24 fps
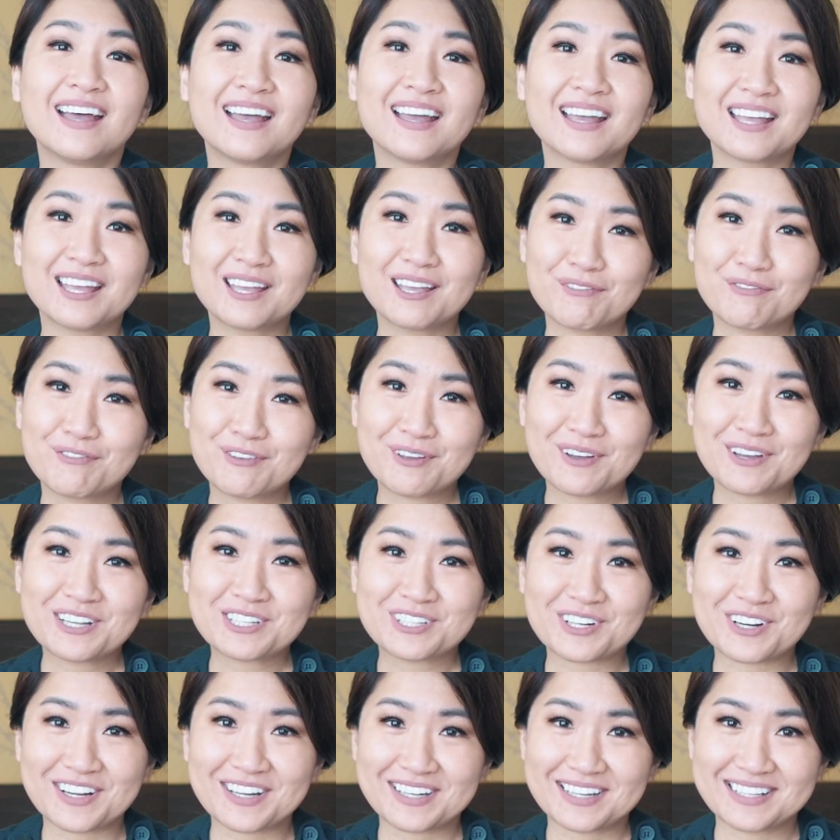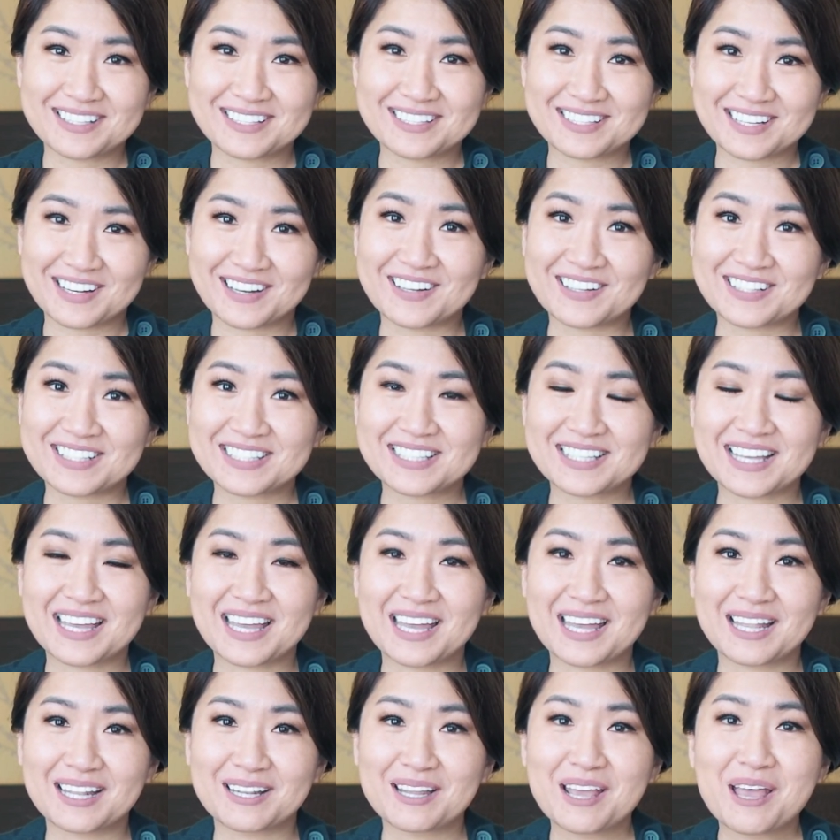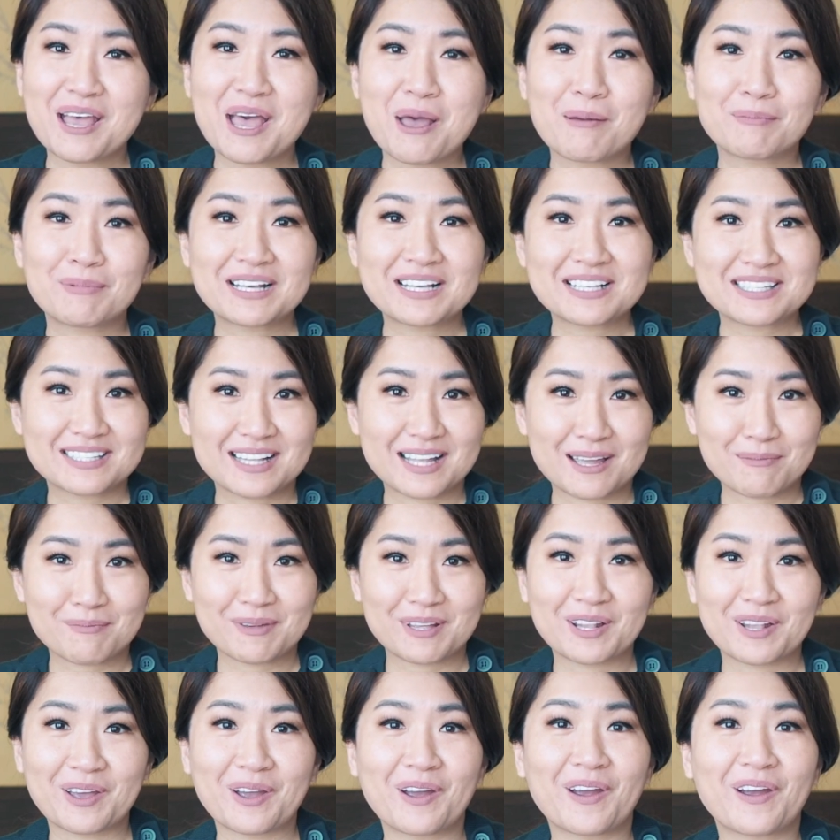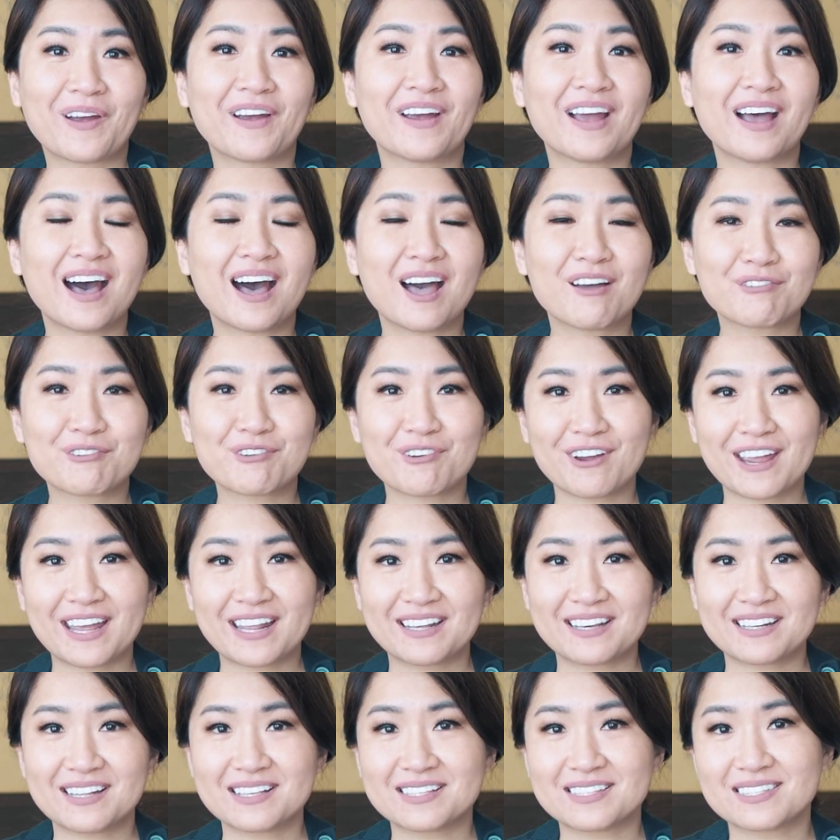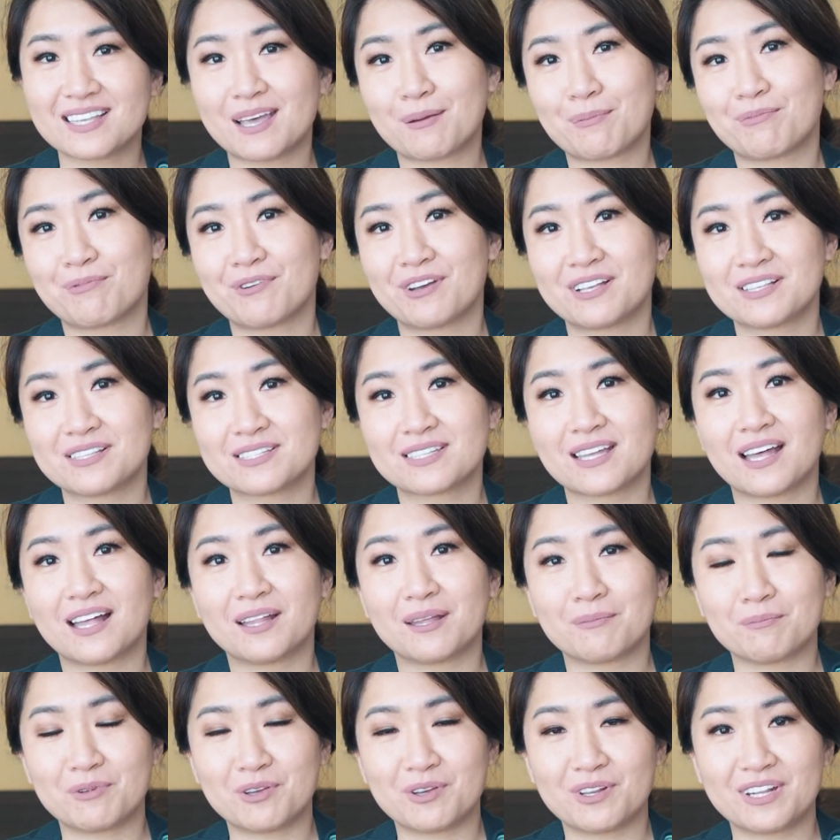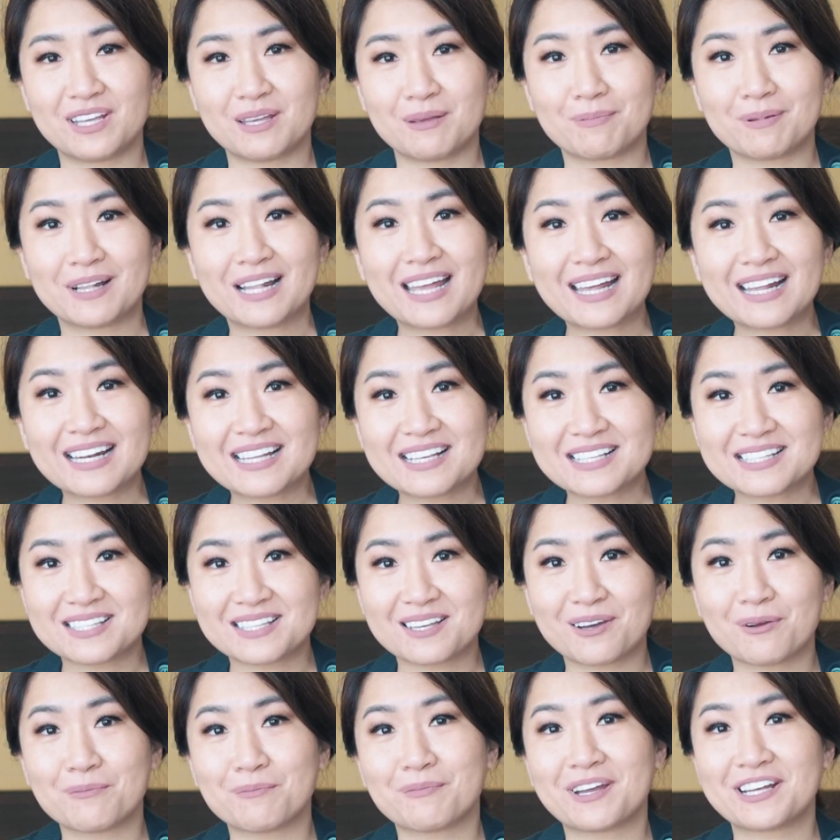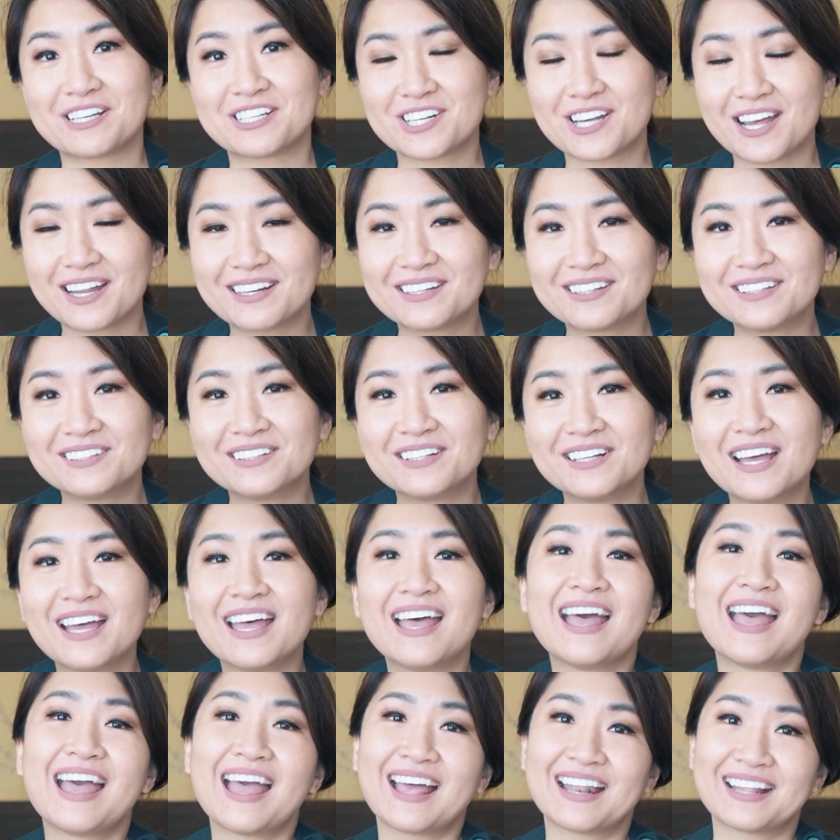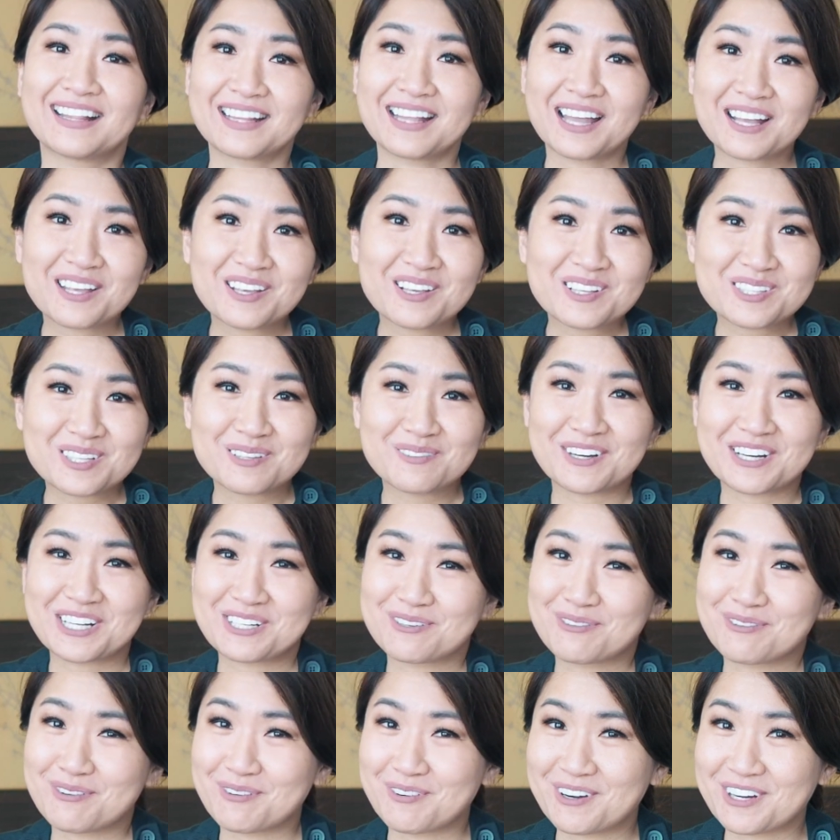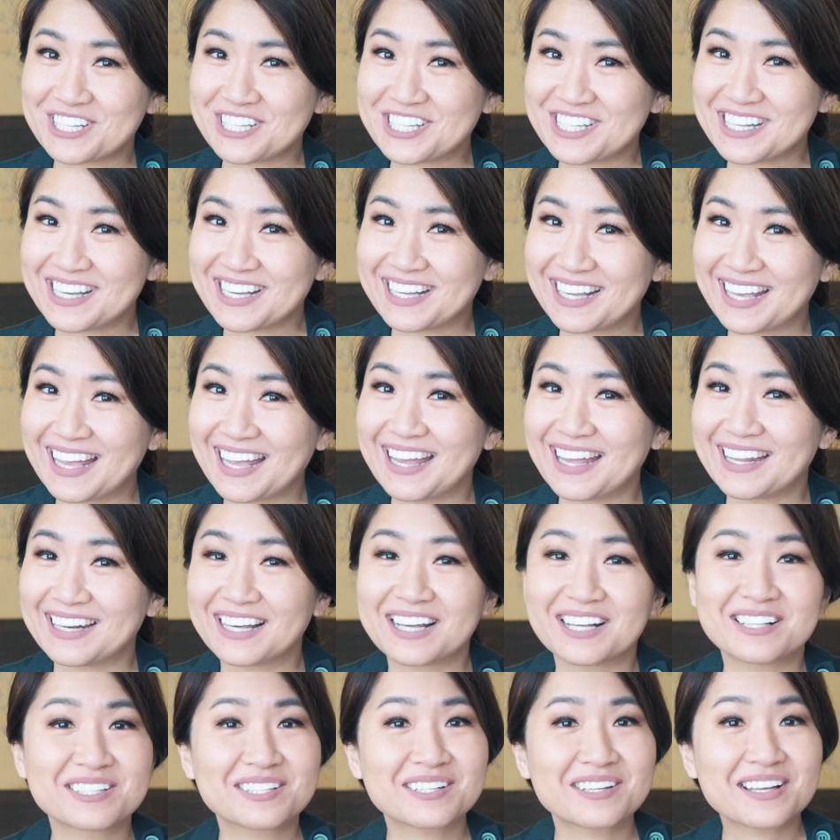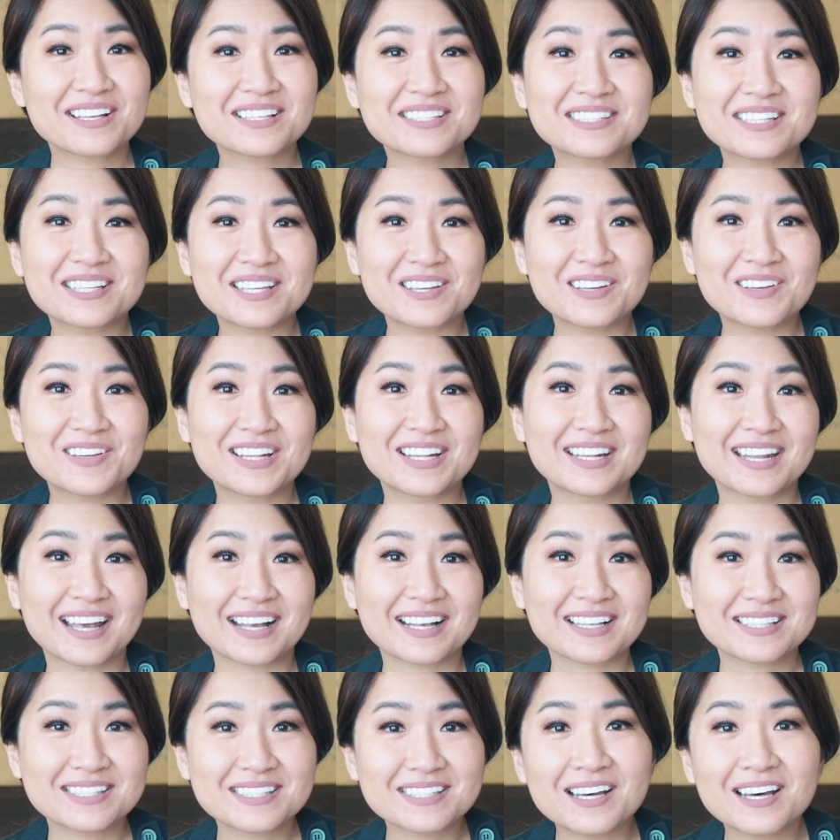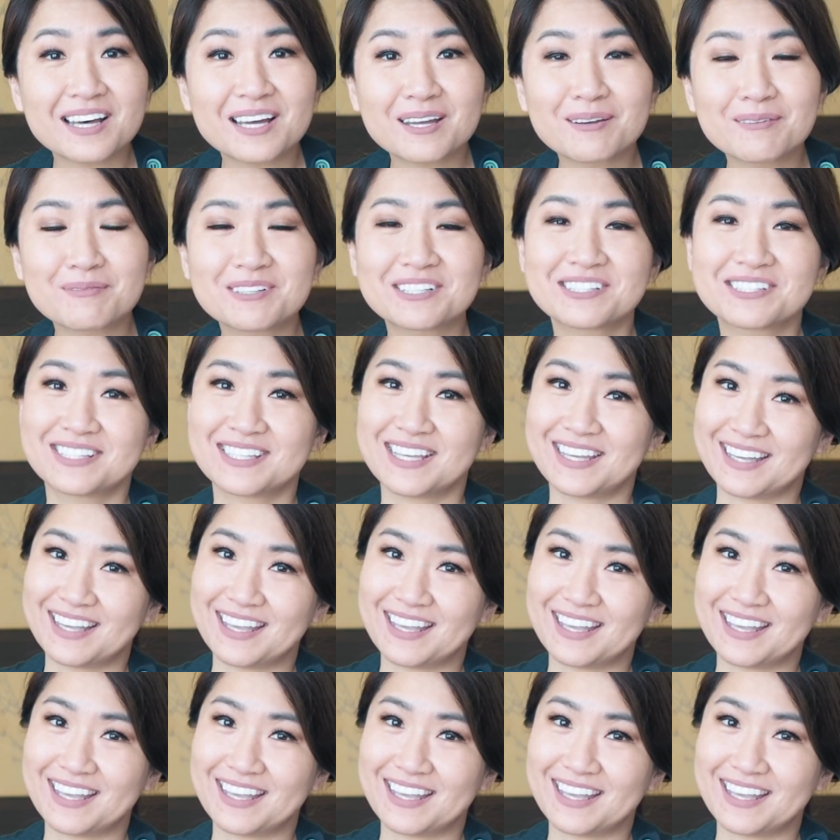If you enjoyed this content, please let me know. I've created a separate style and beauty playlist on my channel, and thank you so much for watching, and until I see you the next time, take